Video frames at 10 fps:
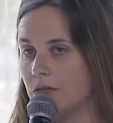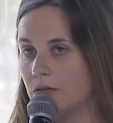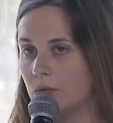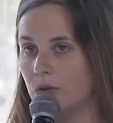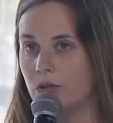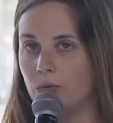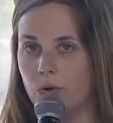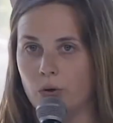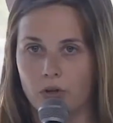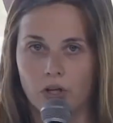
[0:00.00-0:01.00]
where
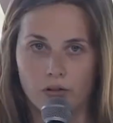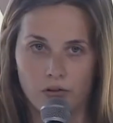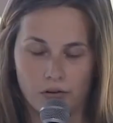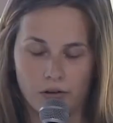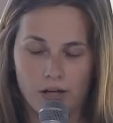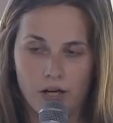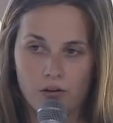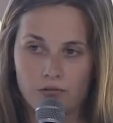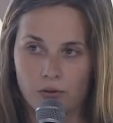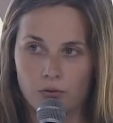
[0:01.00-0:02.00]
we're going to
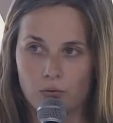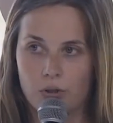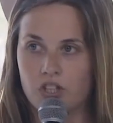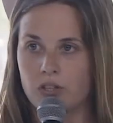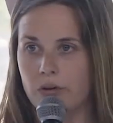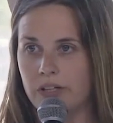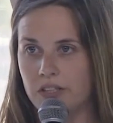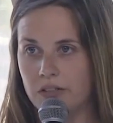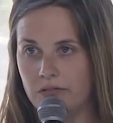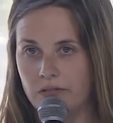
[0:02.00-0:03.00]
fund
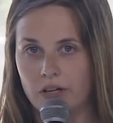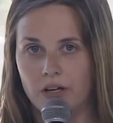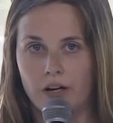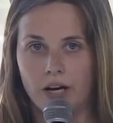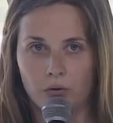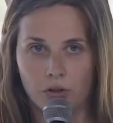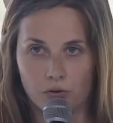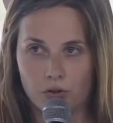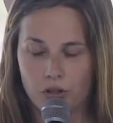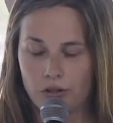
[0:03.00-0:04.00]
regenerative
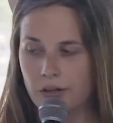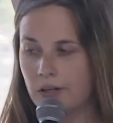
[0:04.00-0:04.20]
agriculture.